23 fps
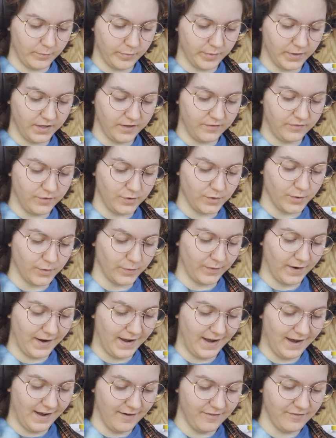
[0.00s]
But if you don't
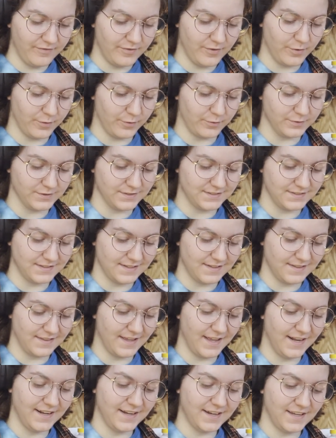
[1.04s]
have those,
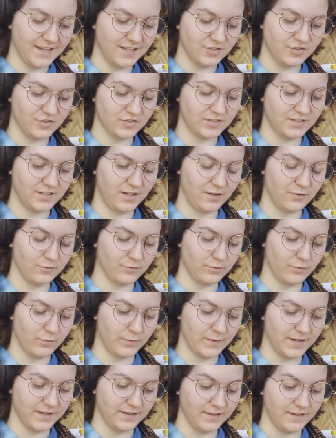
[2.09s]
then it can just get
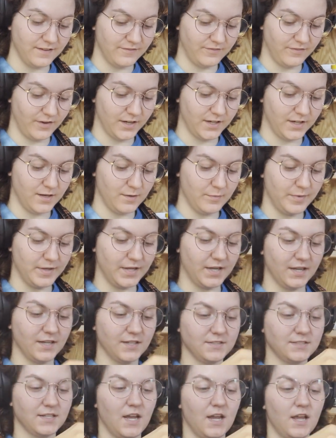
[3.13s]
really funny
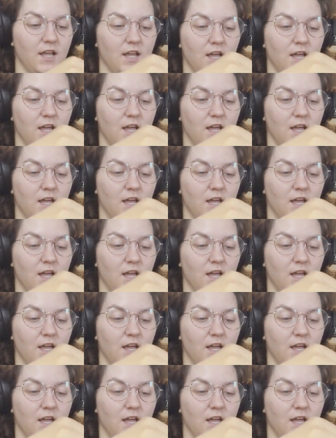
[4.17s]
because